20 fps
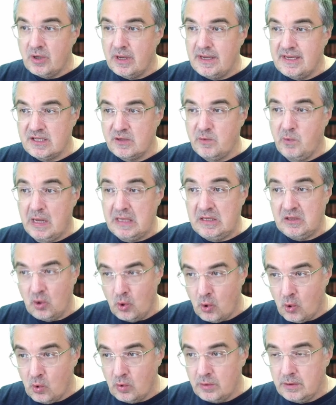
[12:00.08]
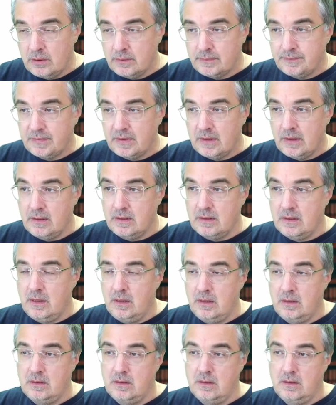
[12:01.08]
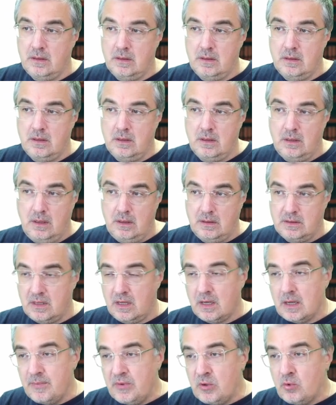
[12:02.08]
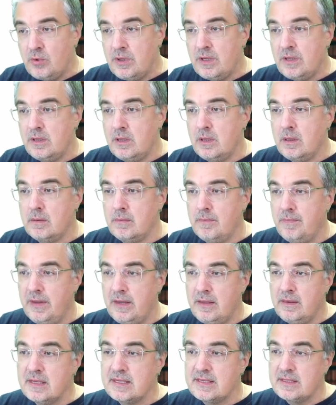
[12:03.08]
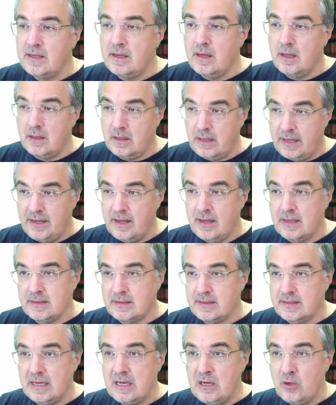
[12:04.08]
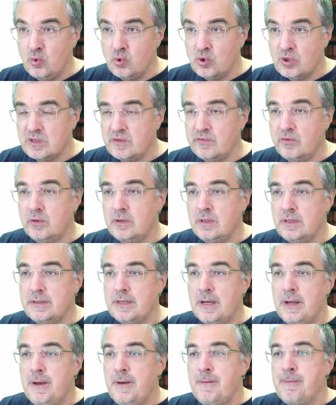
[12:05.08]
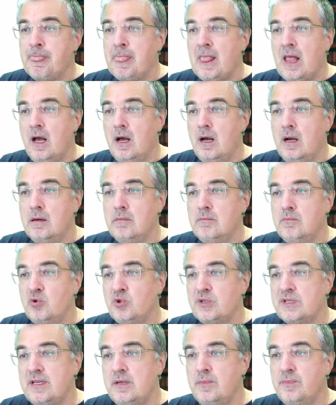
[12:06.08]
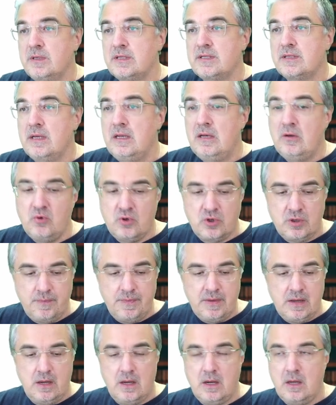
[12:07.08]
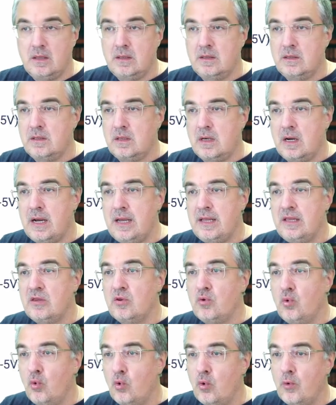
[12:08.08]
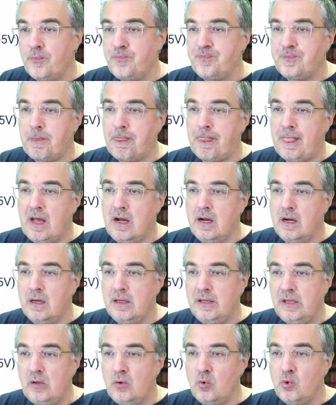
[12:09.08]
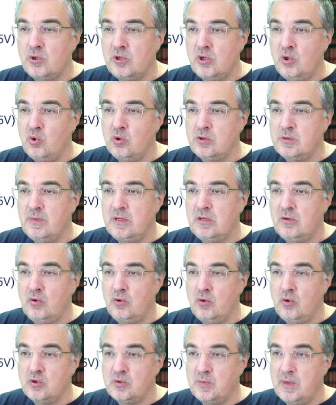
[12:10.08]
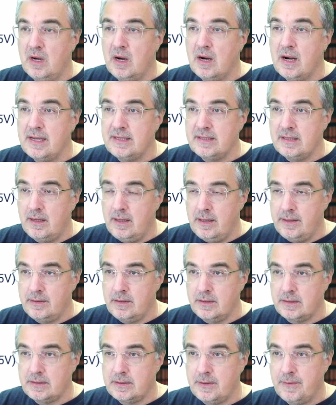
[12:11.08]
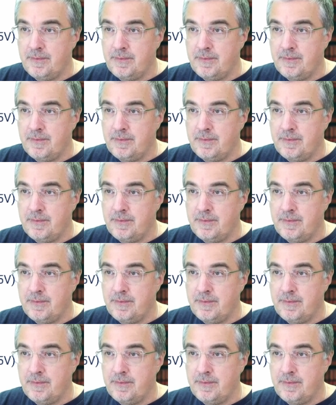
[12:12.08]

is well known in the community. Industry already has solutions for this. Most simple solution, try to use USB to USB isolators.